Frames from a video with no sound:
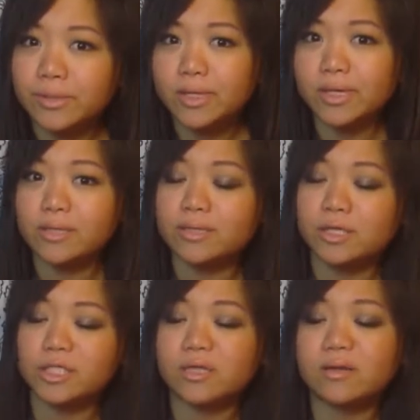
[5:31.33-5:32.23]
their kids.
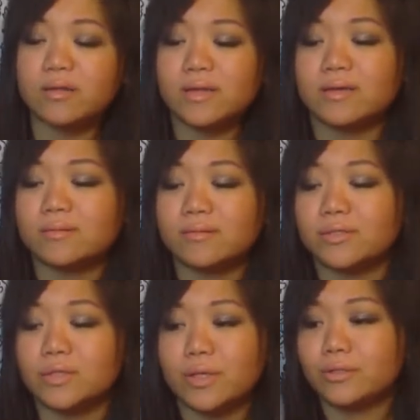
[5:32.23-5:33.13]
They're just kind of like,
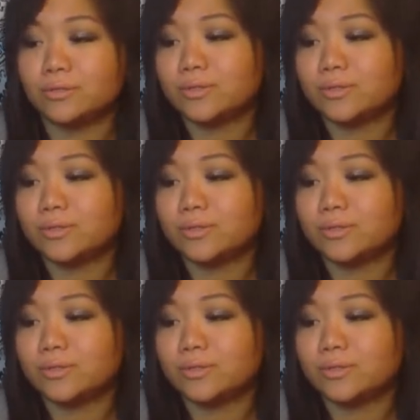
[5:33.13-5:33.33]
they're